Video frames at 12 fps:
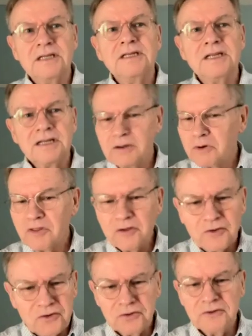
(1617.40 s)
dealing with the
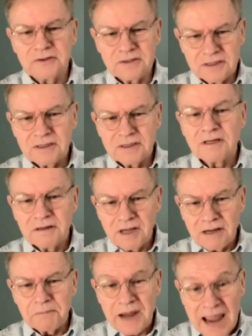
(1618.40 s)
students
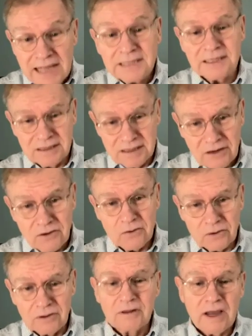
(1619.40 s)
as an
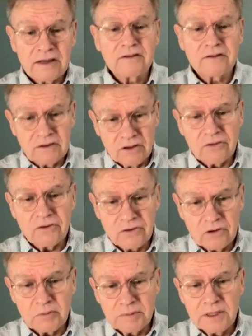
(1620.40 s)
equal, as another
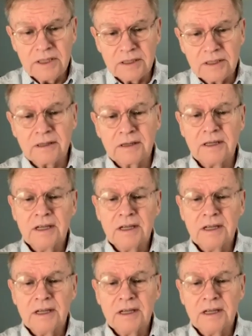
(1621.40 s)
human being.